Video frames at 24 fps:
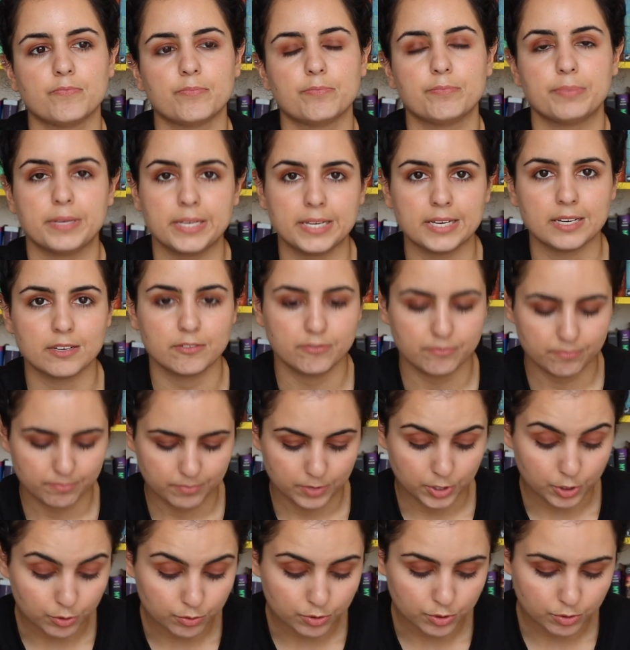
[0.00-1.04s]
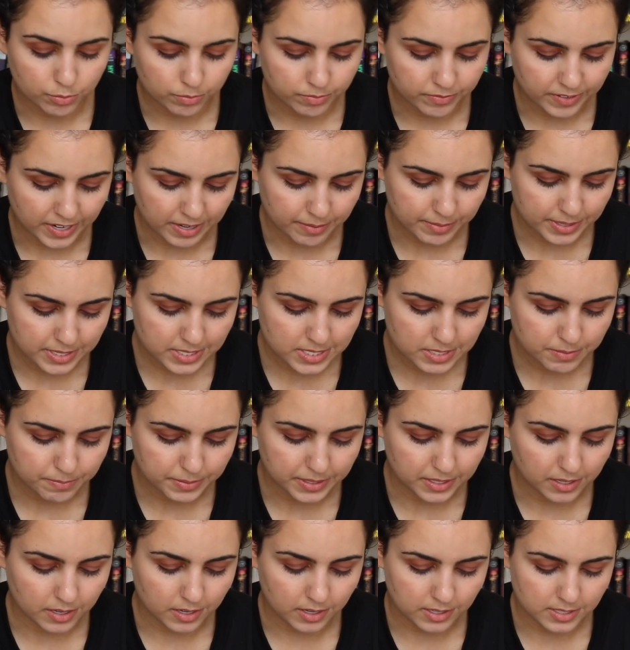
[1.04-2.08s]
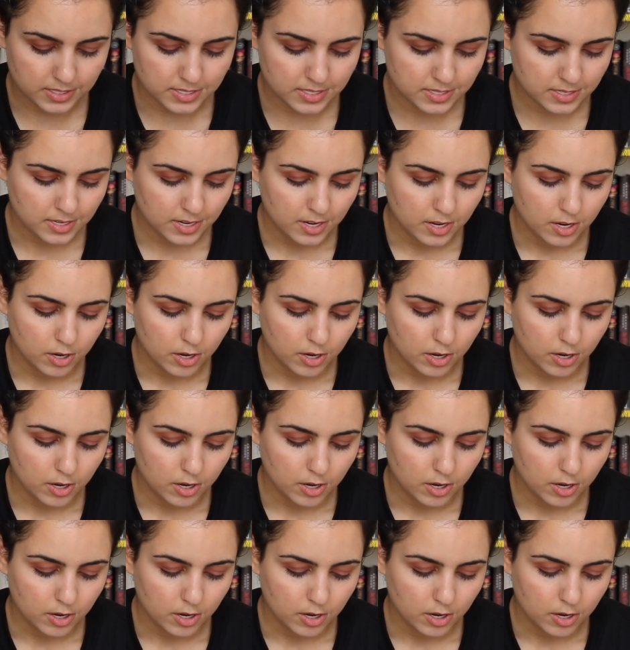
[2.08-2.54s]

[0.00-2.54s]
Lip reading: being YouTube famous, because